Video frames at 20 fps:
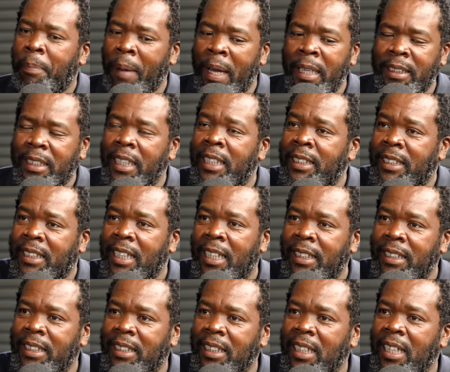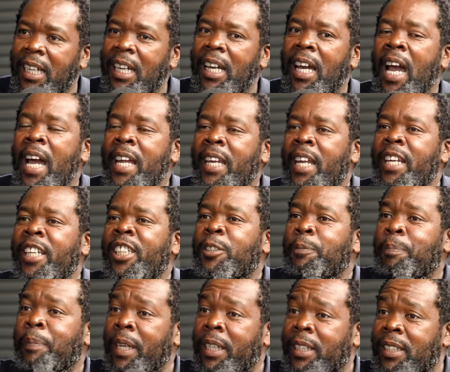burns incense, and then he
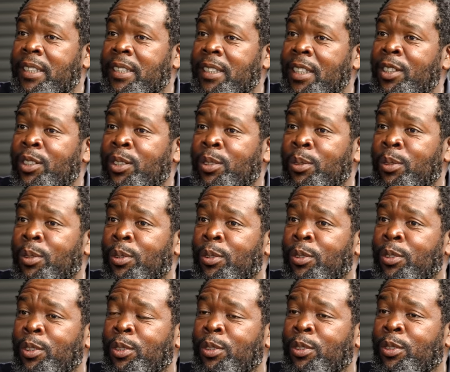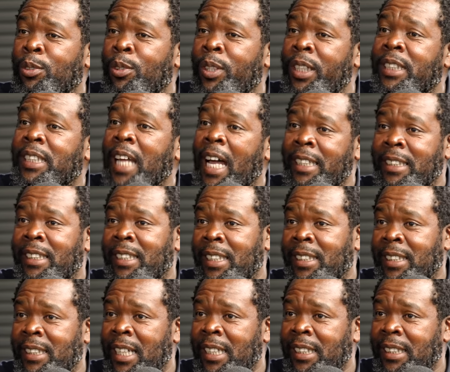speaks to his
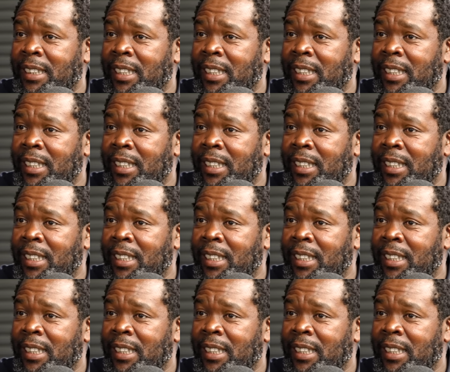ancestors.